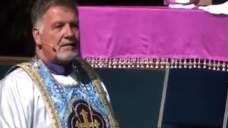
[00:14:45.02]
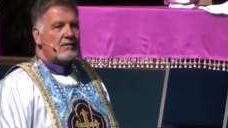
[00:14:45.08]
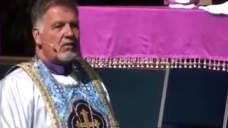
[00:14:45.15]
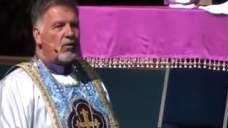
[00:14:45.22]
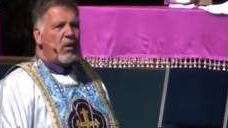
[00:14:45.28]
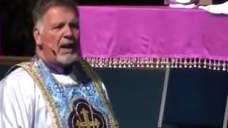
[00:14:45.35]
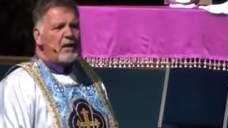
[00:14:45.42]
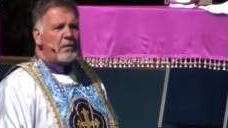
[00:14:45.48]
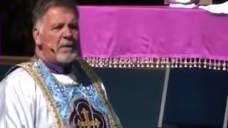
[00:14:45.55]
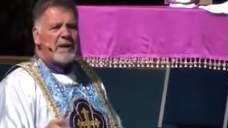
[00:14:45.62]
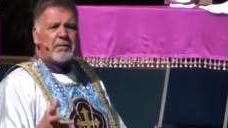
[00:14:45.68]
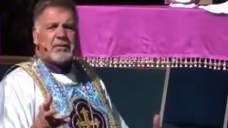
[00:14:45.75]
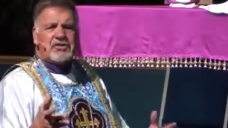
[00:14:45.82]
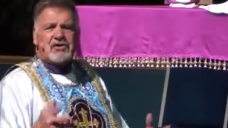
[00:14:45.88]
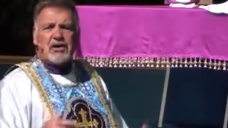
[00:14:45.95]
Well, why do
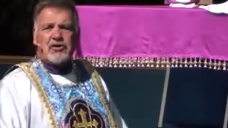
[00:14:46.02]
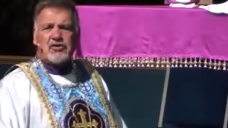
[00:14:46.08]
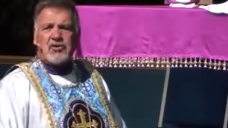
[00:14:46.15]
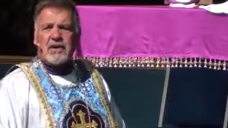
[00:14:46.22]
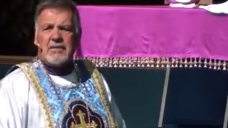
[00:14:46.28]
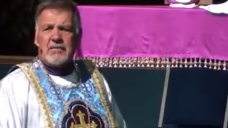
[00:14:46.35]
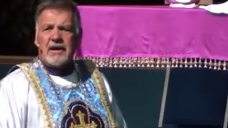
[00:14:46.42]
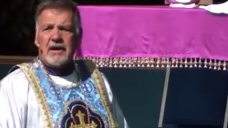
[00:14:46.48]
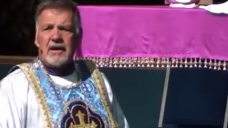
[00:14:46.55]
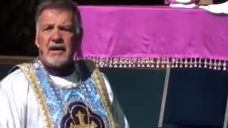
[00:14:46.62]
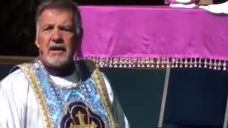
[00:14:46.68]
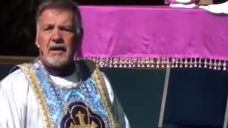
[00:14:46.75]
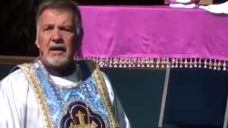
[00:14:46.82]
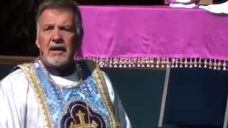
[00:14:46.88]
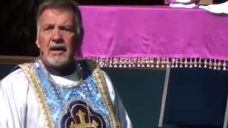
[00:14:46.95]
people still treat me
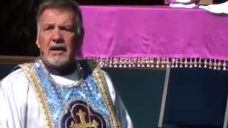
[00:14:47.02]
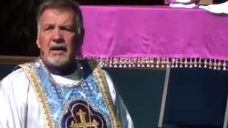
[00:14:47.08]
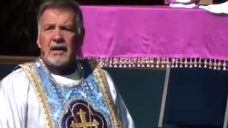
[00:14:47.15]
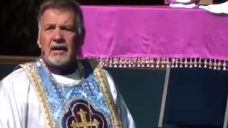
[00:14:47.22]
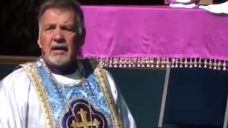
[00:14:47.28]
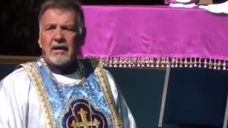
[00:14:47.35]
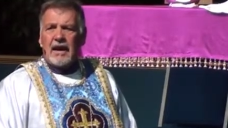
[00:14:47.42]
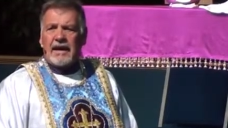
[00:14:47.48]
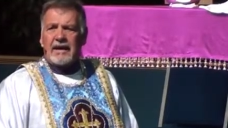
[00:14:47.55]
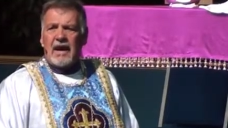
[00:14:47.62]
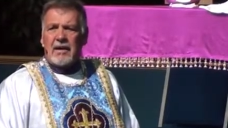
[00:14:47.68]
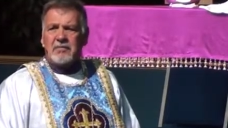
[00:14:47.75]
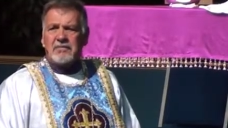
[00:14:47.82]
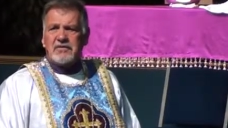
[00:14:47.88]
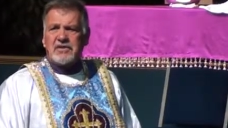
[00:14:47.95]
like
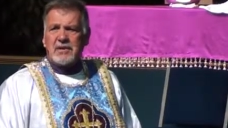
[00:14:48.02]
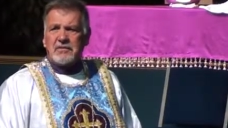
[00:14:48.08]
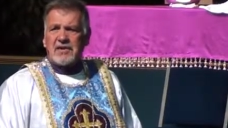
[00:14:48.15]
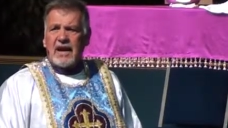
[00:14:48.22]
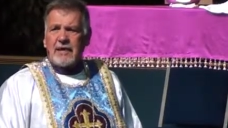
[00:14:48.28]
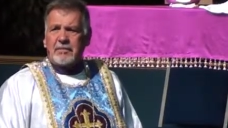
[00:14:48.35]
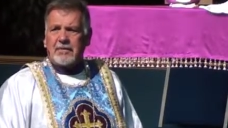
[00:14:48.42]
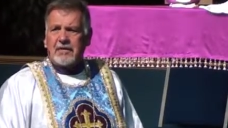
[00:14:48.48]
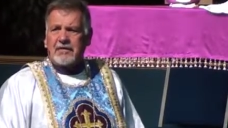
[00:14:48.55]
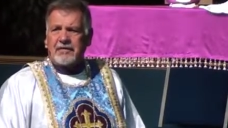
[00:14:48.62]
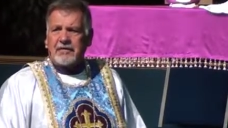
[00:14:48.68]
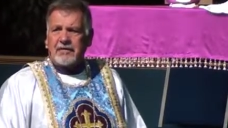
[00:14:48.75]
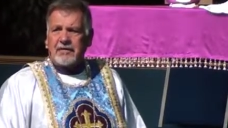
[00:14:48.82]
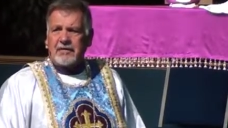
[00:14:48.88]
I'm some type of